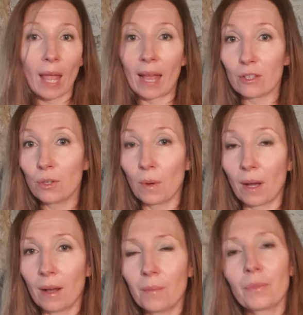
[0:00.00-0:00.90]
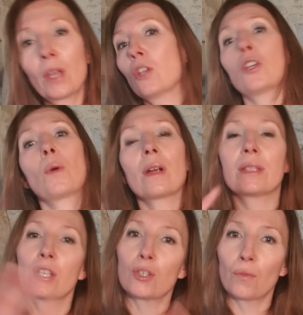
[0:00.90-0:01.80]
as you are
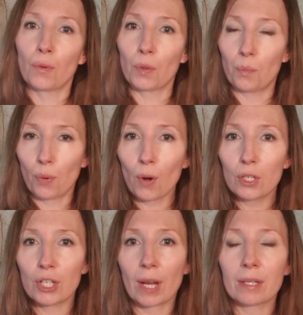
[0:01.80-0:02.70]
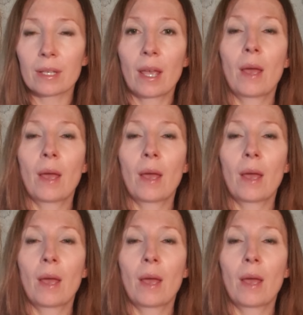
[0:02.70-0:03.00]
essential for the project,